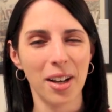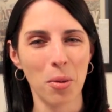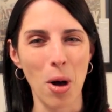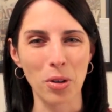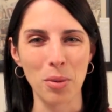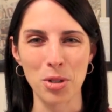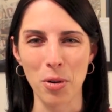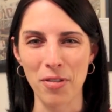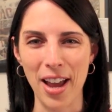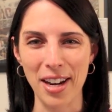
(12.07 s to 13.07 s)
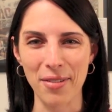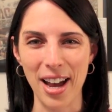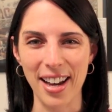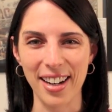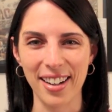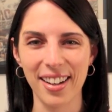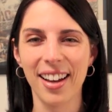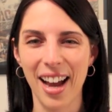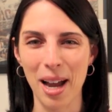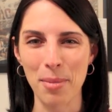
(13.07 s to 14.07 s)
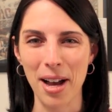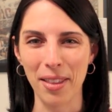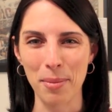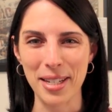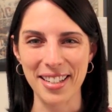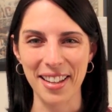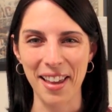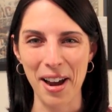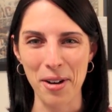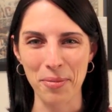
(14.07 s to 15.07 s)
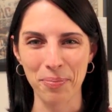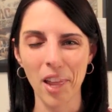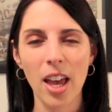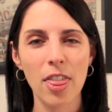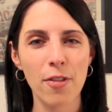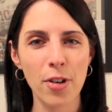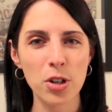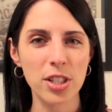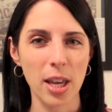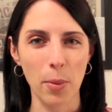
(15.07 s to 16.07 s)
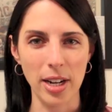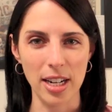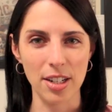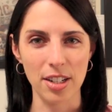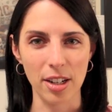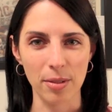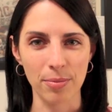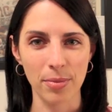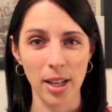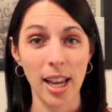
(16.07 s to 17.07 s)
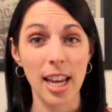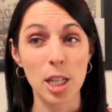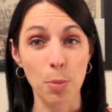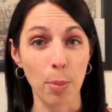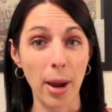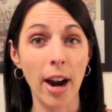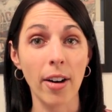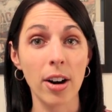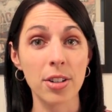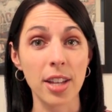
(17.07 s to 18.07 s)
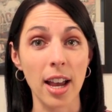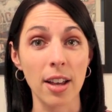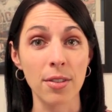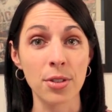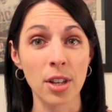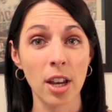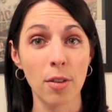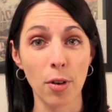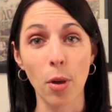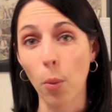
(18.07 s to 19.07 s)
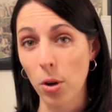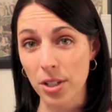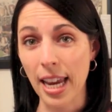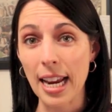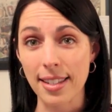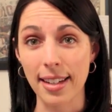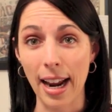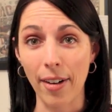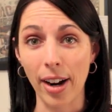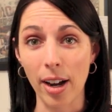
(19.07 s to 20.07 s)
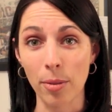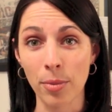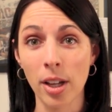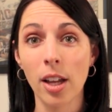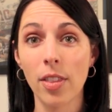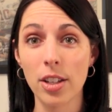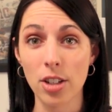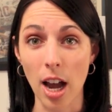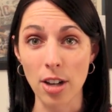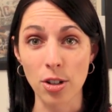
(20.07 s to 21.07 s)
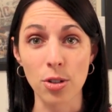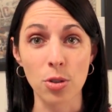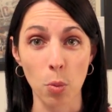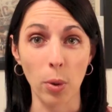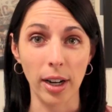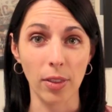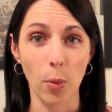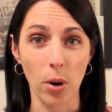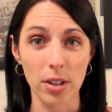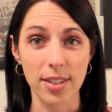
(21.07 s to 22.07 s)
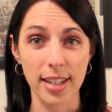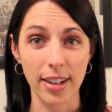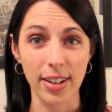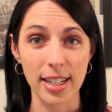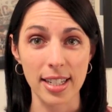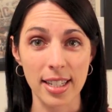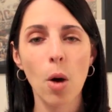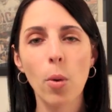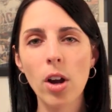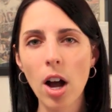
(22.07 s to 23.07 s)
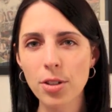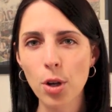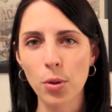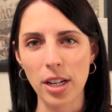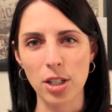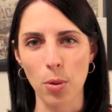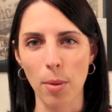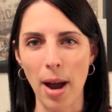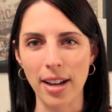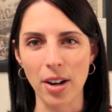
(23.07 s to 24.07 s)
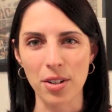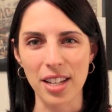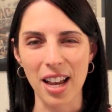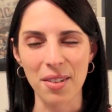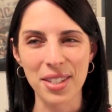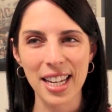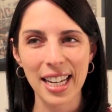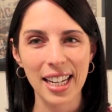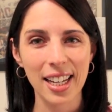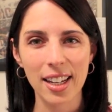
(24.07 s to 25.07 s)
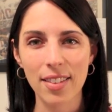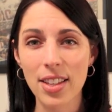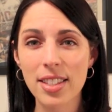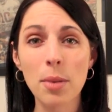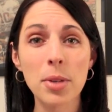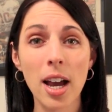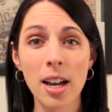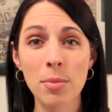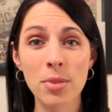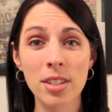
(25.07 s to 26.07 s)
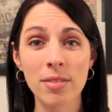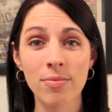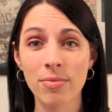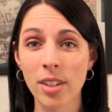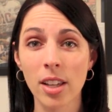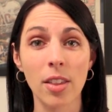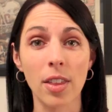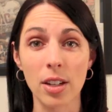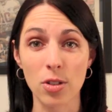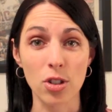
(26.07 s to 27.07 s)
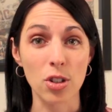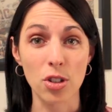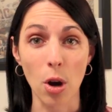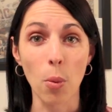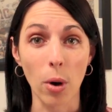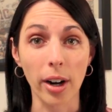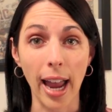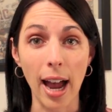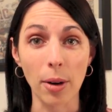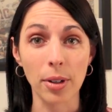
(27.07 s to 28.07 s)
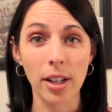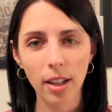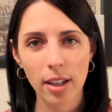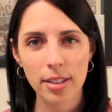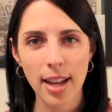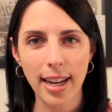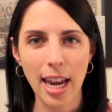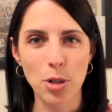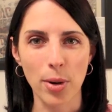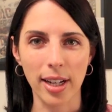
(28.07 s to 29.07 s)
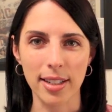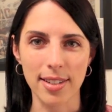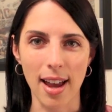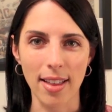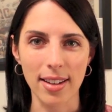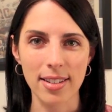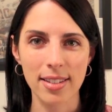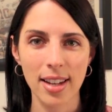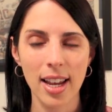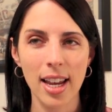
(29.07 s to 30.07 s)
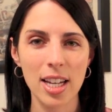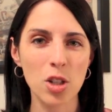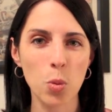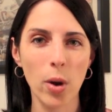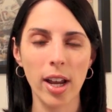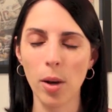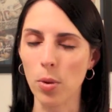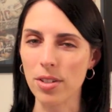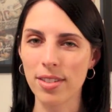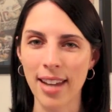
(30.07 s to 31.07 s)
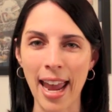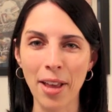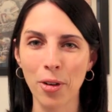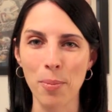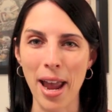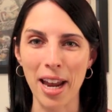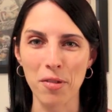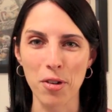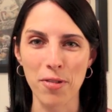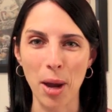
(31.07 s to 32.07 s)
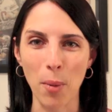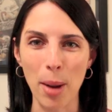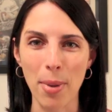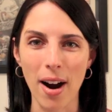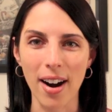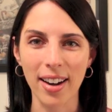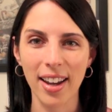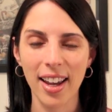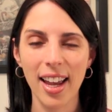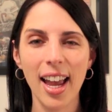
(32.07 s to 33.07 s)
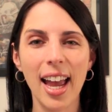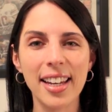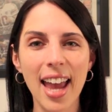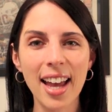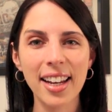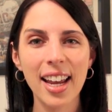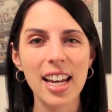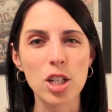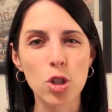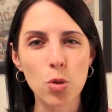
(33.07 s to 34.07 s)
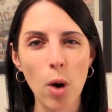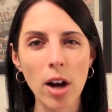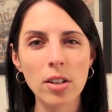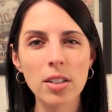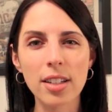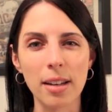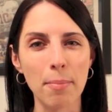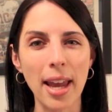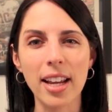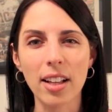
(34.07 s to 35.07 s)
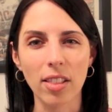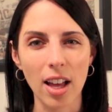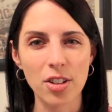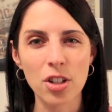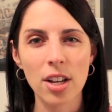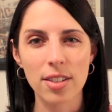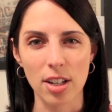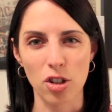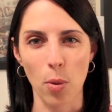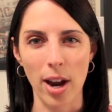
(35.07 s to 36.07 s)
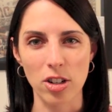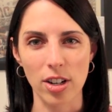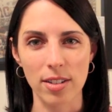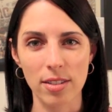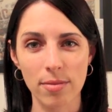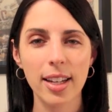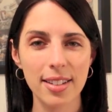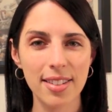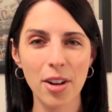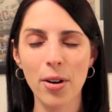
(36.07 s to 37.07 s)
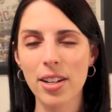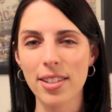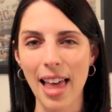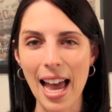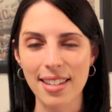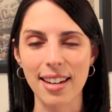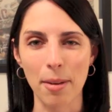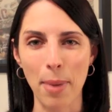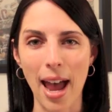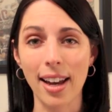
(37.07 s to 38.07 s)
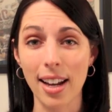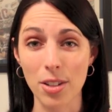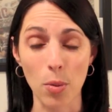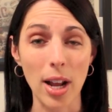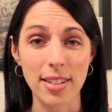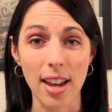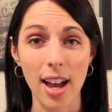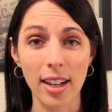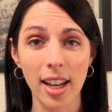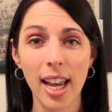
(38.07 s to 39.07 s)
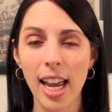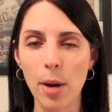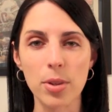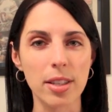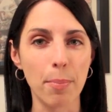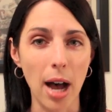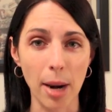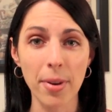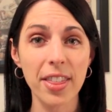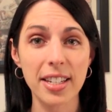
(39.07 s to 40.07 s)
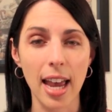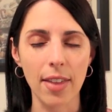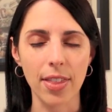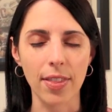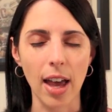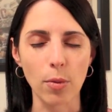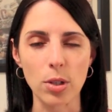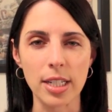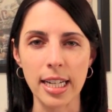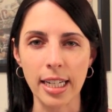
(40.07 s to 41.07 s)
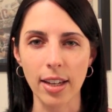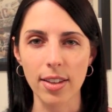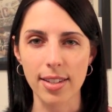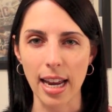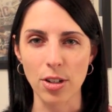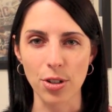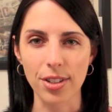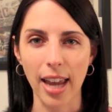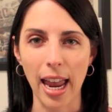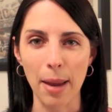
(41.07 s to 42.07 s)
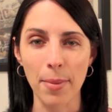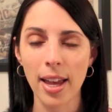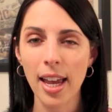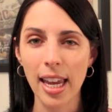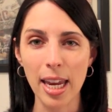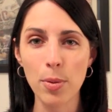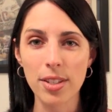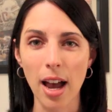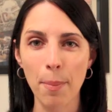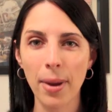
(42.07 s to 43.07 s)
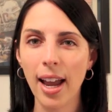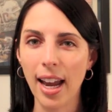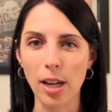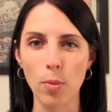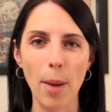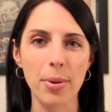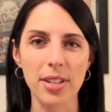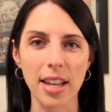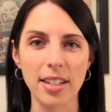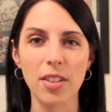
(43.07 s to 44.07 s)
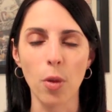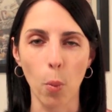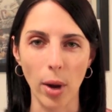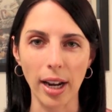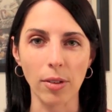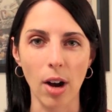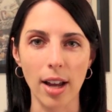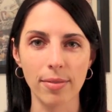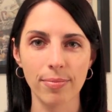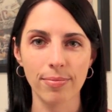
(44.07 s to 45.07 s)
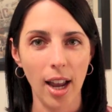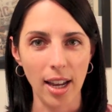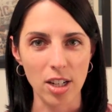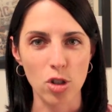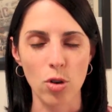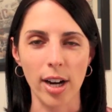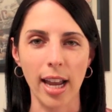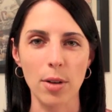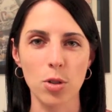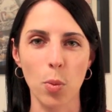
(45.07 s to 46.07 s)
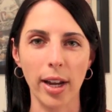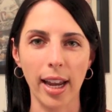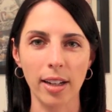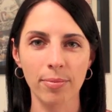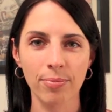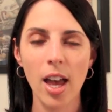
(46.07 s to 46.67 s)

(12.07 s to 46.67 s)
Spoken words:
Welcome to A Fan Divided. I'm Holly Mindillo. The first thing we need to do is prepare ourselves for the worst case scenario, the Dodgers winning the World Series. We also need to remind ourselves that sometimes things just don't work out. Take Adrian Gonzalez. His swing was tailor-made for Fenway Park, and yet he struggled in many clutch situations. Consider his last at-bat as a Red Sox. It was the bottom of the 10th in that ridiculous Angels game. He was up and he represented the winning run, and he struck out swinging.